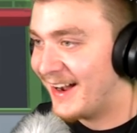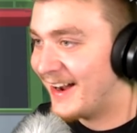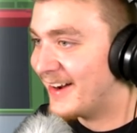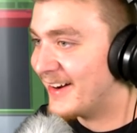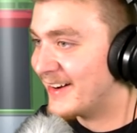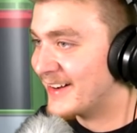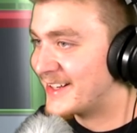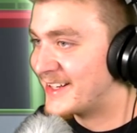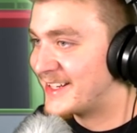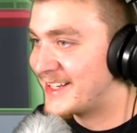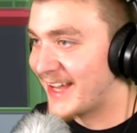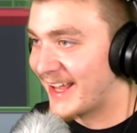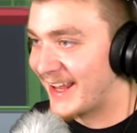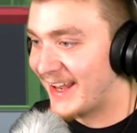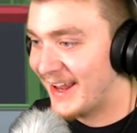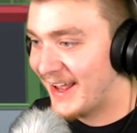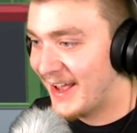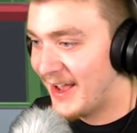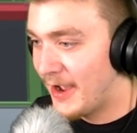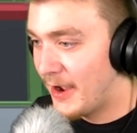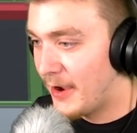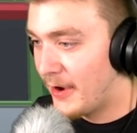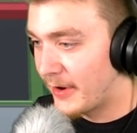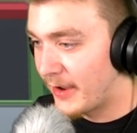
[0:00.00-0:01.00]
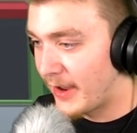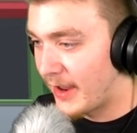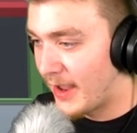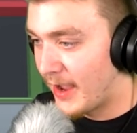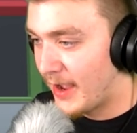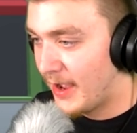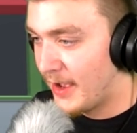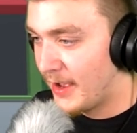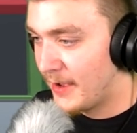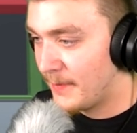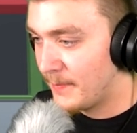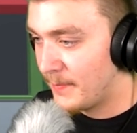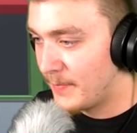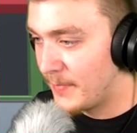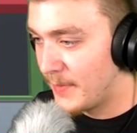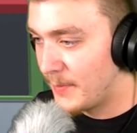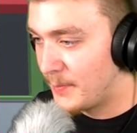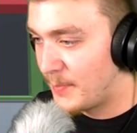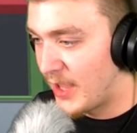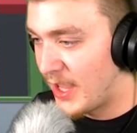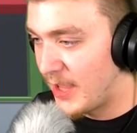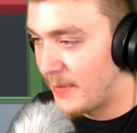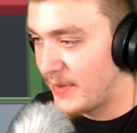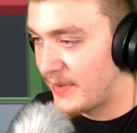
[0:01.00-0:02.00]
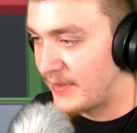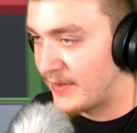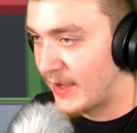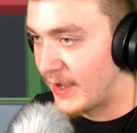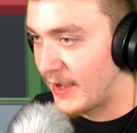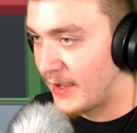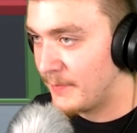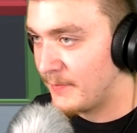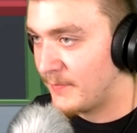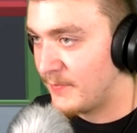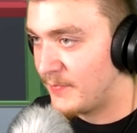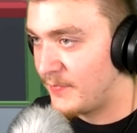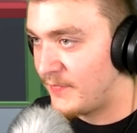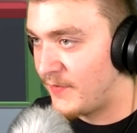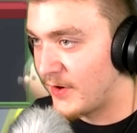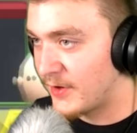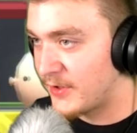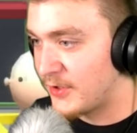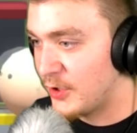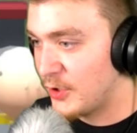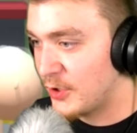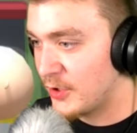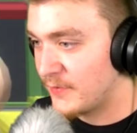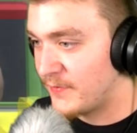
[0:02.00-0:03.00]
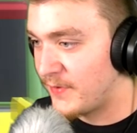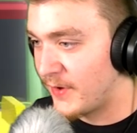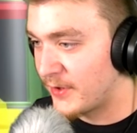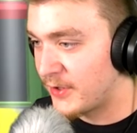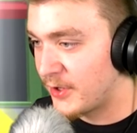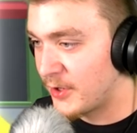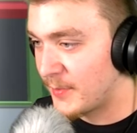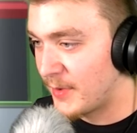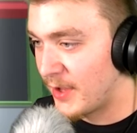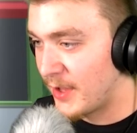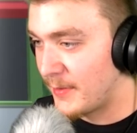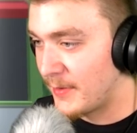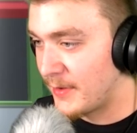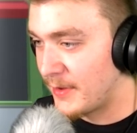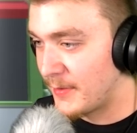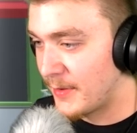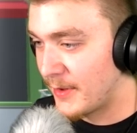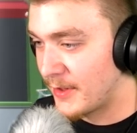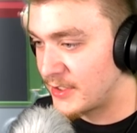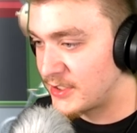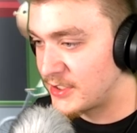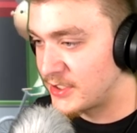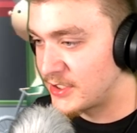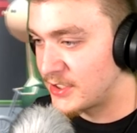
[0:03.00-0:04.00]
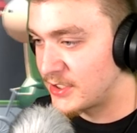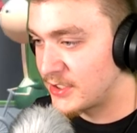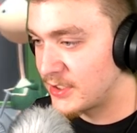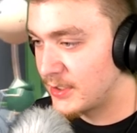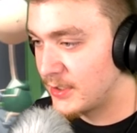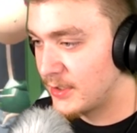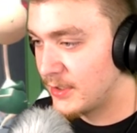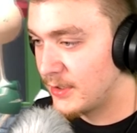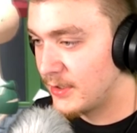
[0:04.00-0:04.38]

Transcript: oh, shit. Okay, um, baby time. Fuck you. Fuck your baby, bitch.